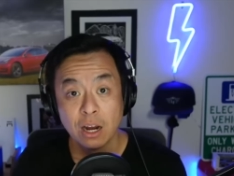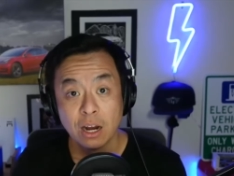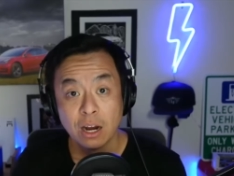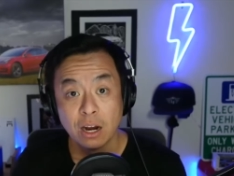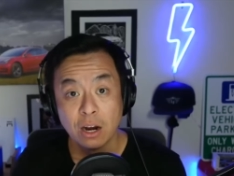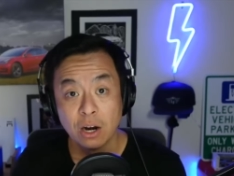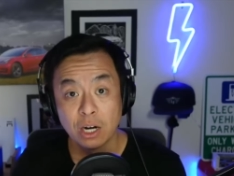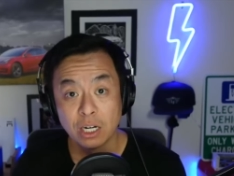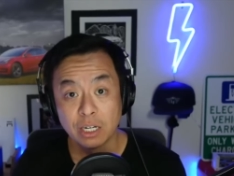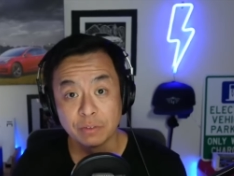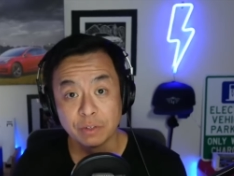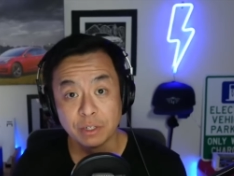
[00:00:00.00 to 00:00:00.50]

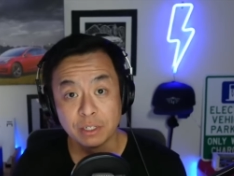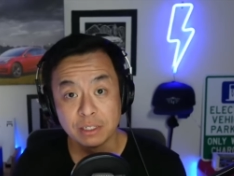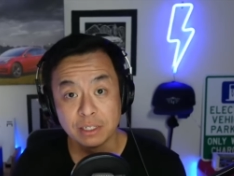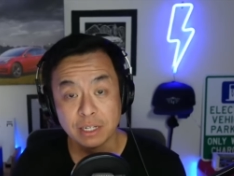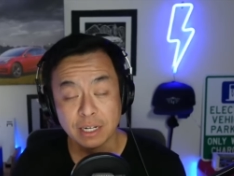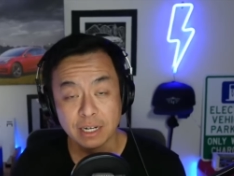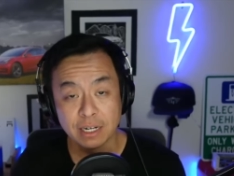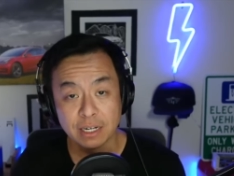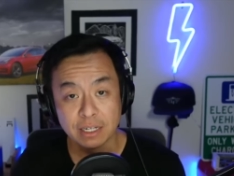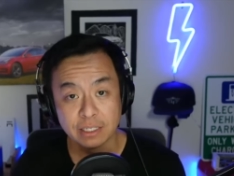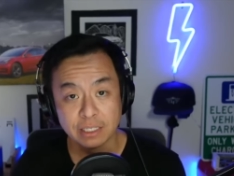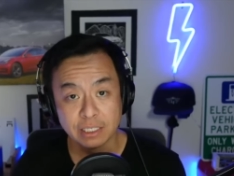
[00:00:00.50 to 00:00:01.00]
All right, everyone,
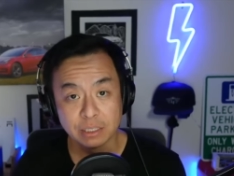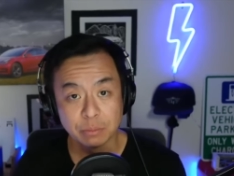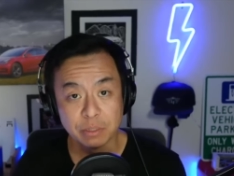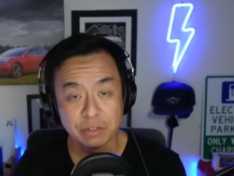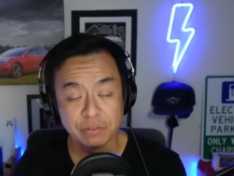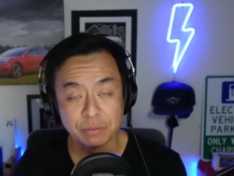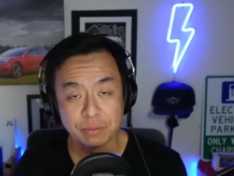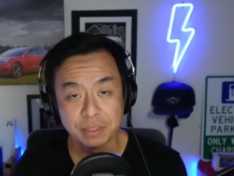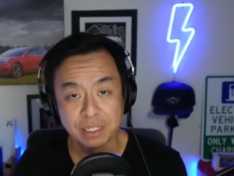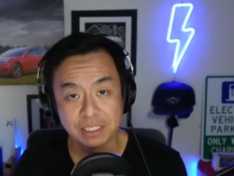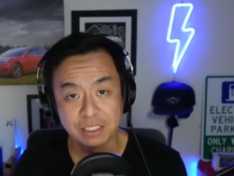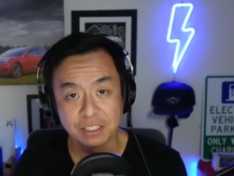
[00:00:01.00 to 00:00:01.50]
that's me
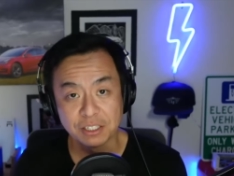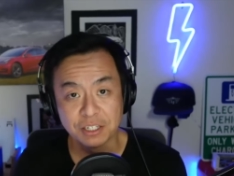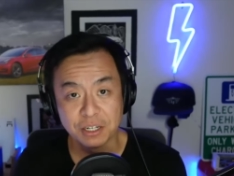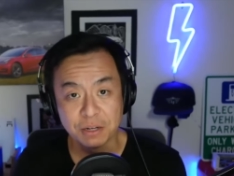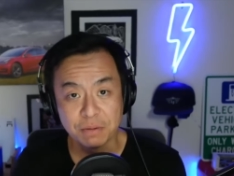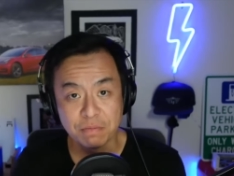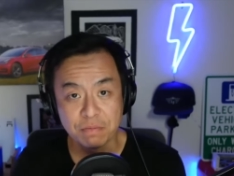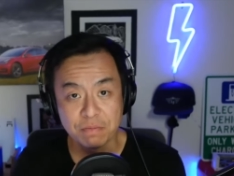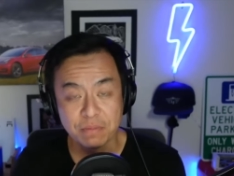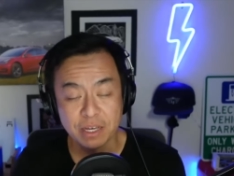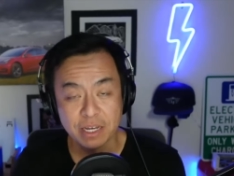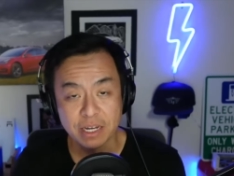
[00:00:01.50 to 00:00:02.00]
from Tesla
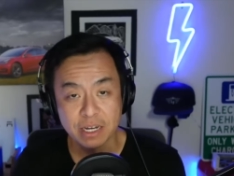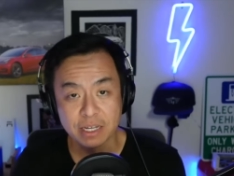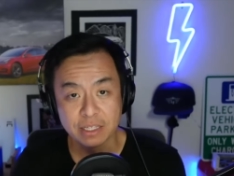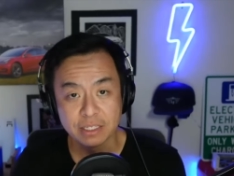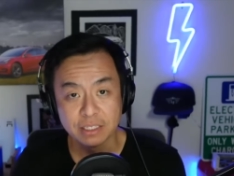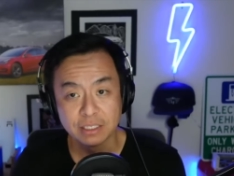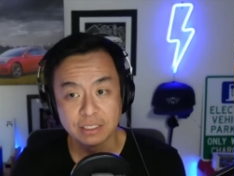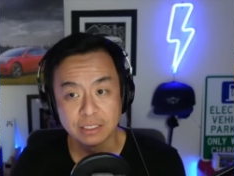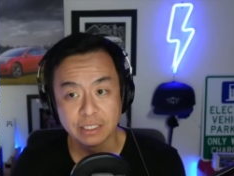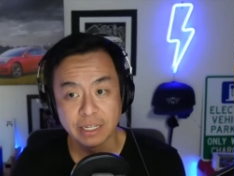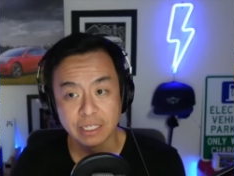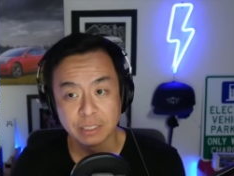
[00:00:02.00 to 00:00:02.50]
Tom.
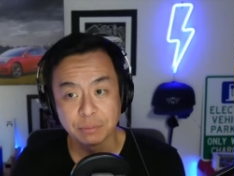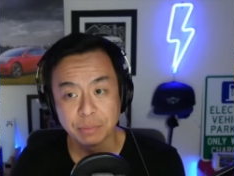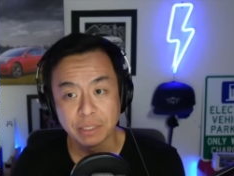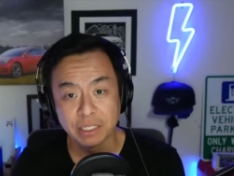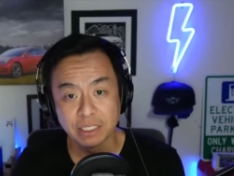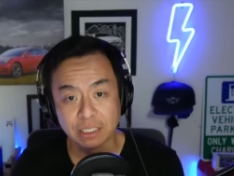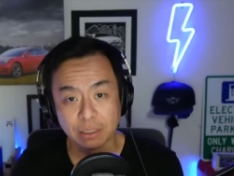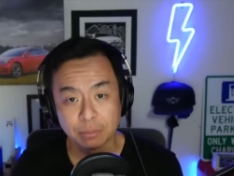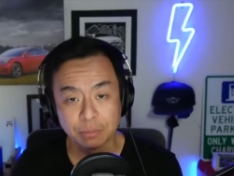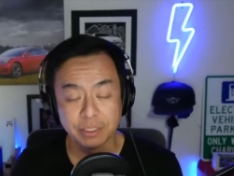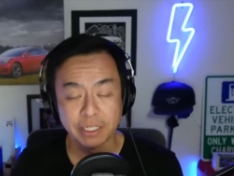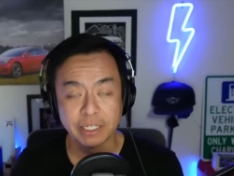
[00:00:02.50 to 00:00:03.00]
This has been
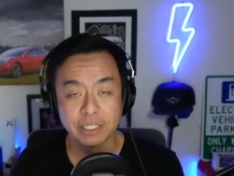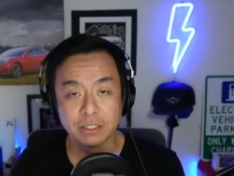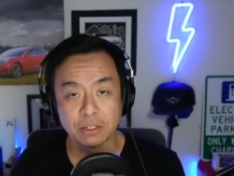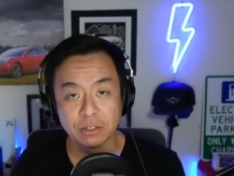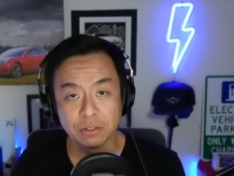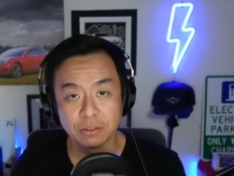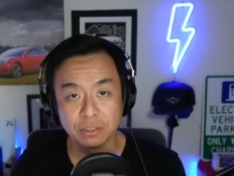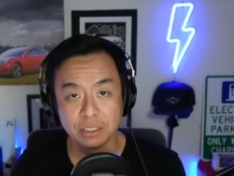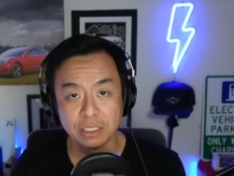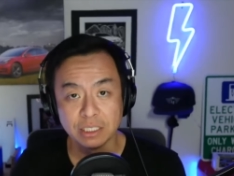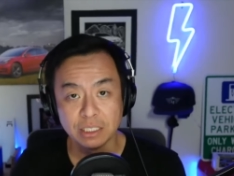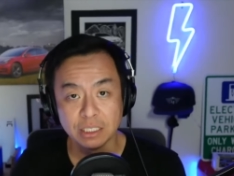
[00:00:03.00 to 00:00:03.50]
an update
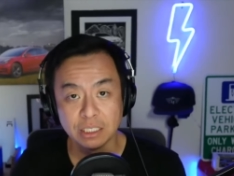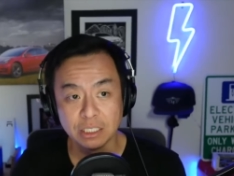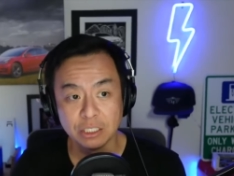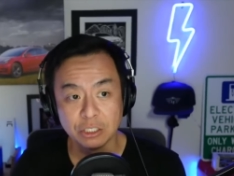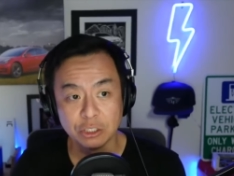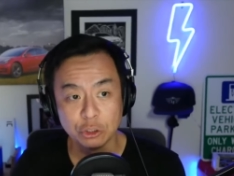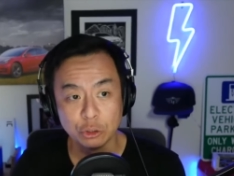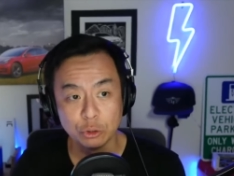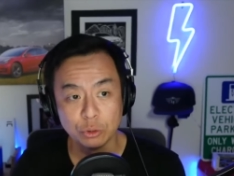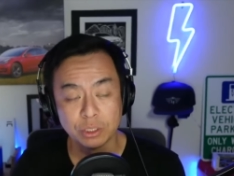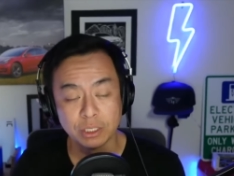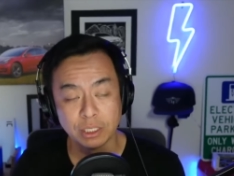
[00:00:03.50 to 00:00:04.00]
on the
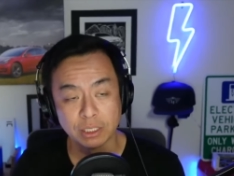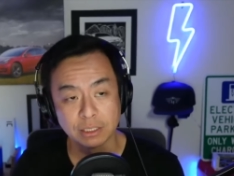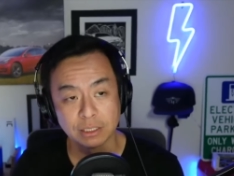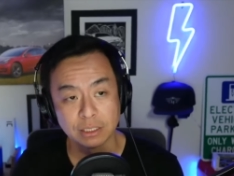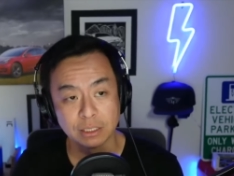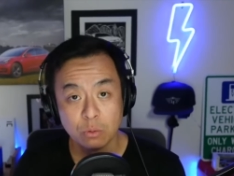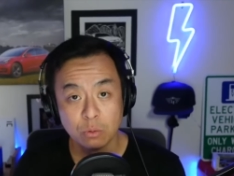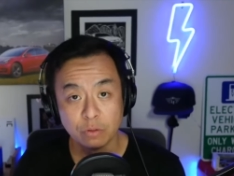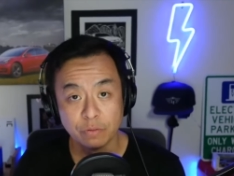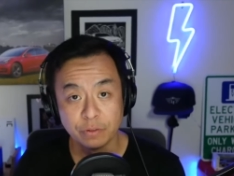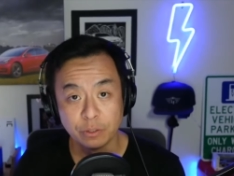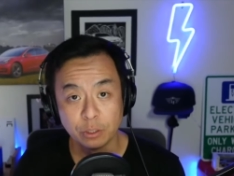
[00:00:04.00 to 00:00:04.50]
new
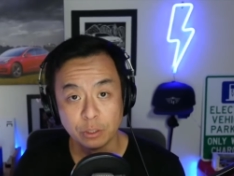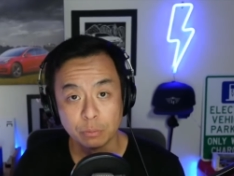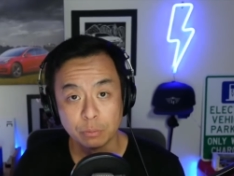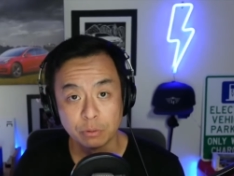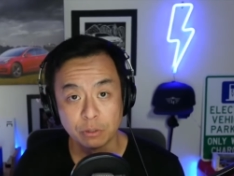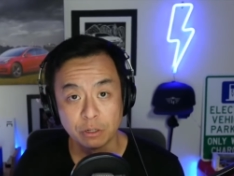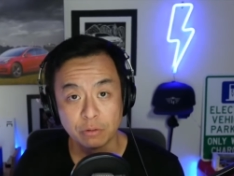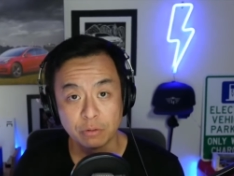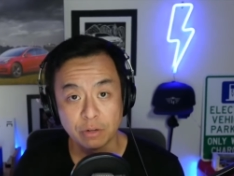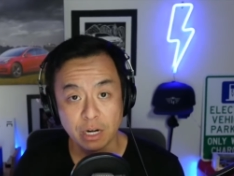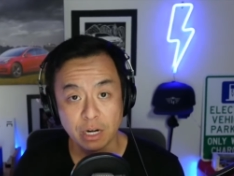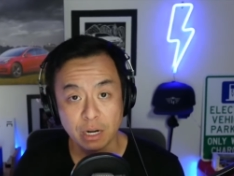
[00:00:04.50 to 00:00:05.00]
Tesla referral
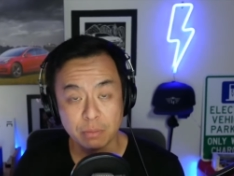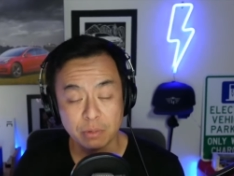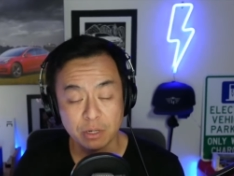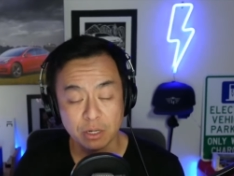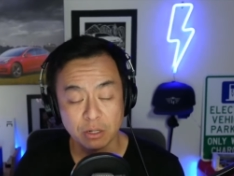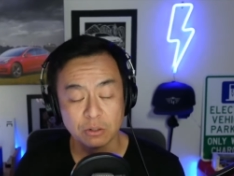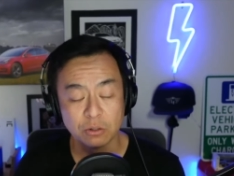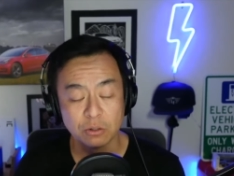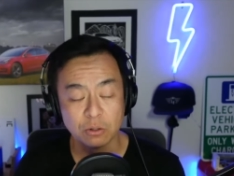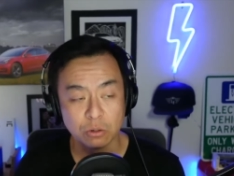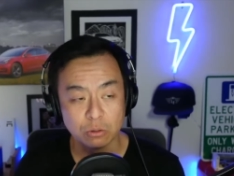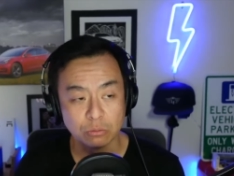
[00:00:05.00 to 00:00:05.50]
program, now
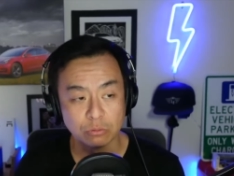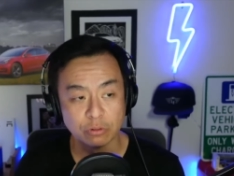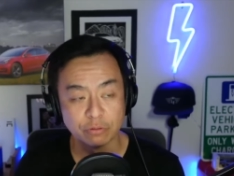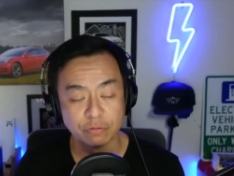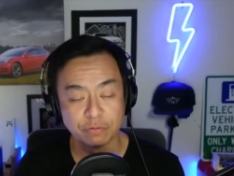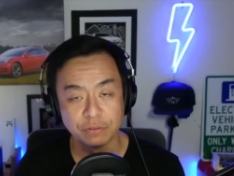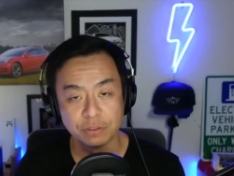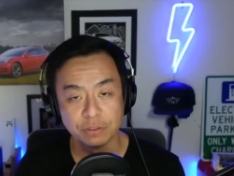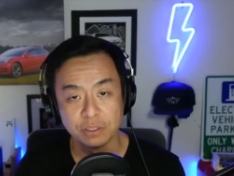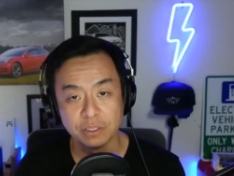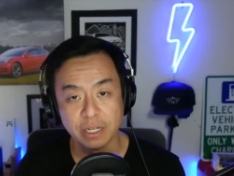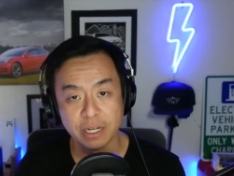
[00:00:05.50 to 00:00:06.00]
called
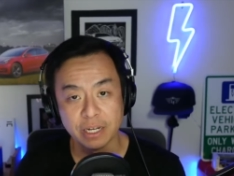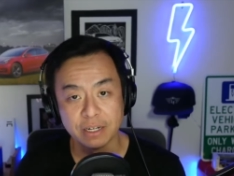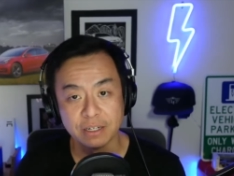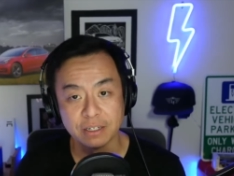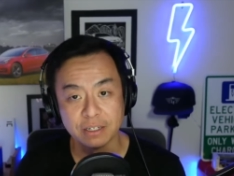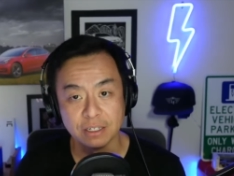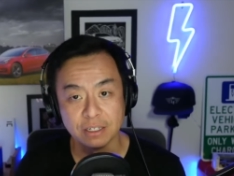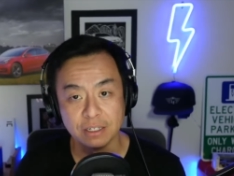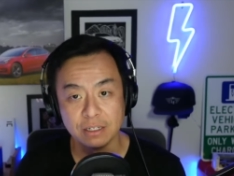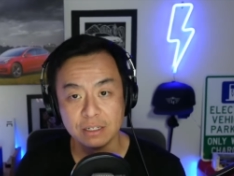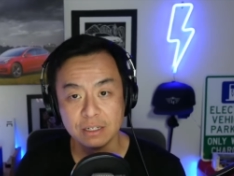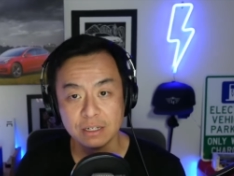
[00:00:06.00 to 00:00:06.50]
Refer and
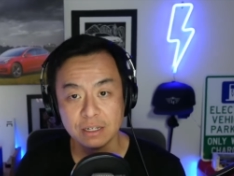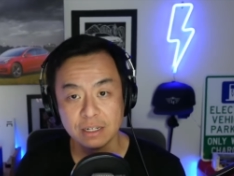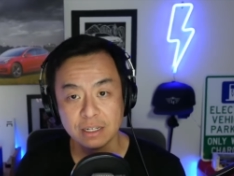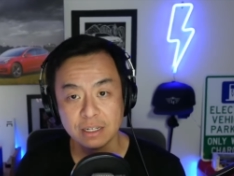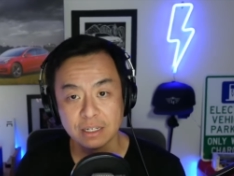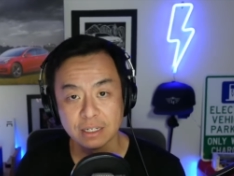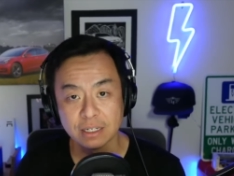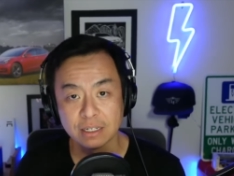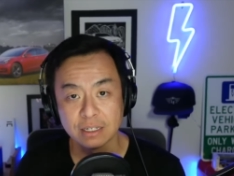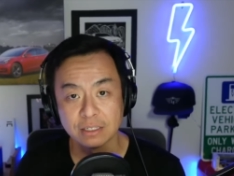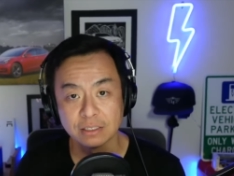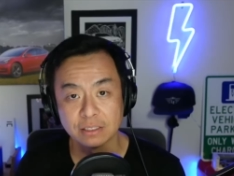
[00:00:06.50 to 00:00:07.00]

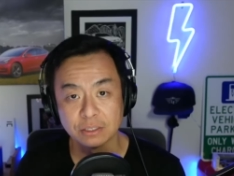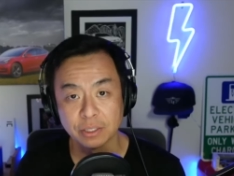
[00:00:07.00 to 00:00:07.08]
Earn.